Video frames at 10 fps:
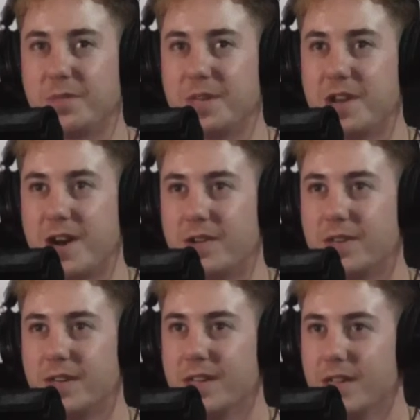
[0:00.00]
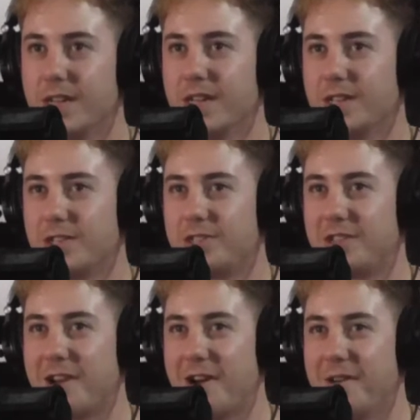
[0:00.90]
me no.
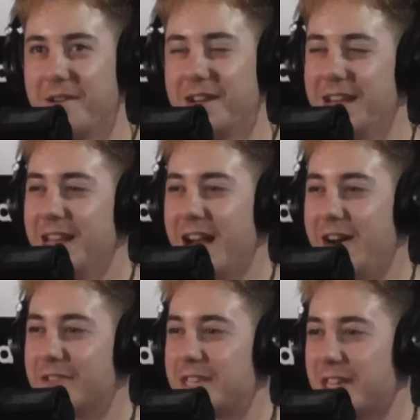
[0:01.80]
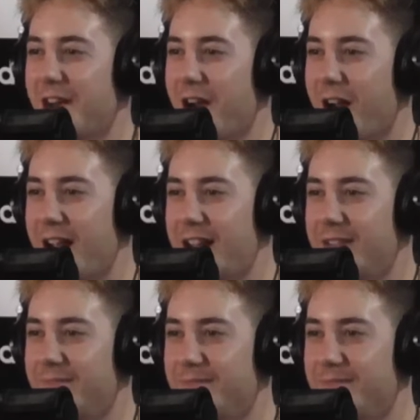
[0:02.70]
So I was like, "All right,